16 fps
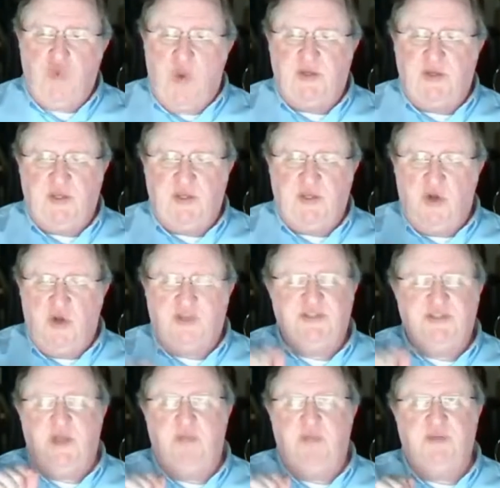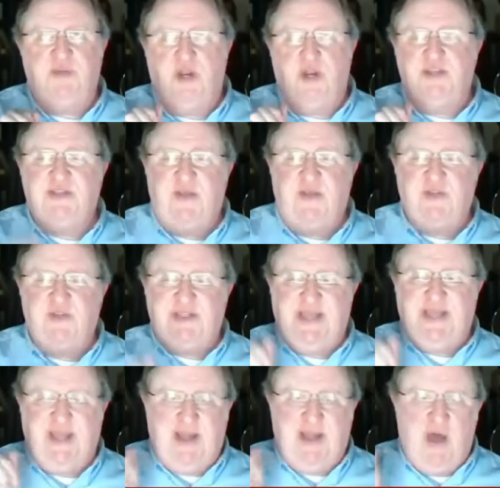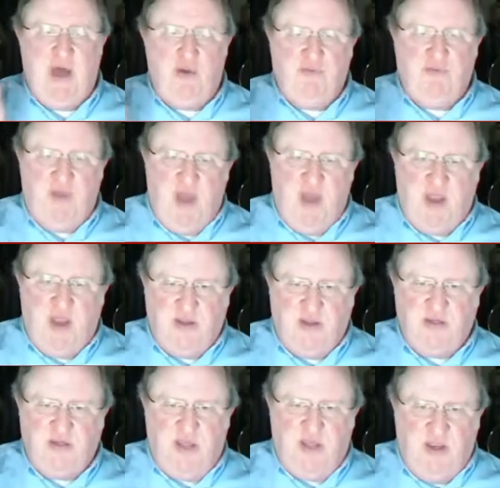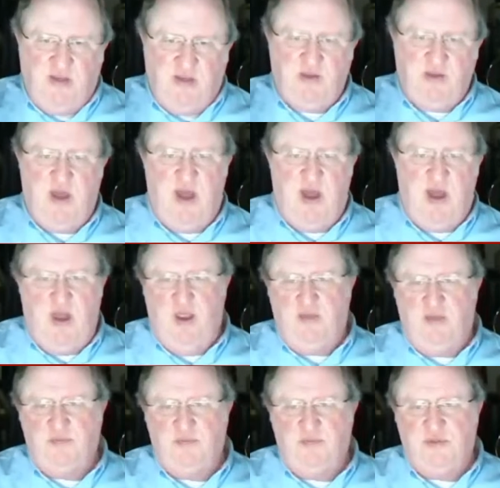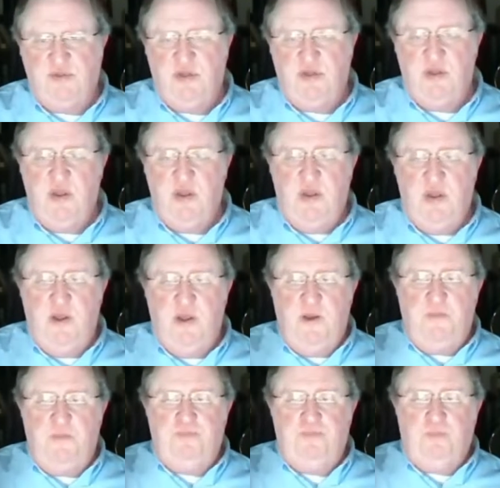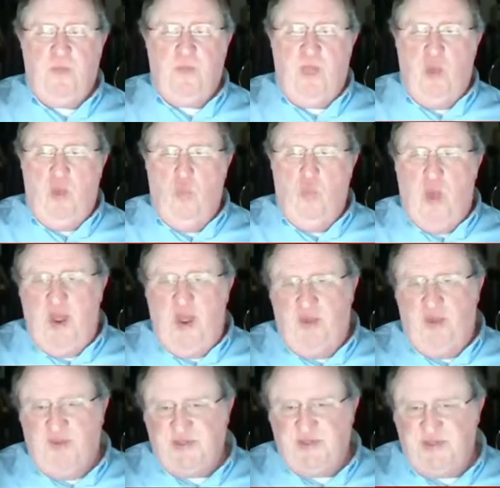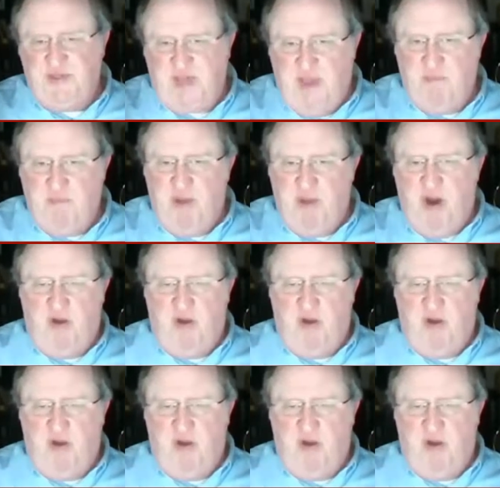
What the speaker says: 17 out of 19 times, when the same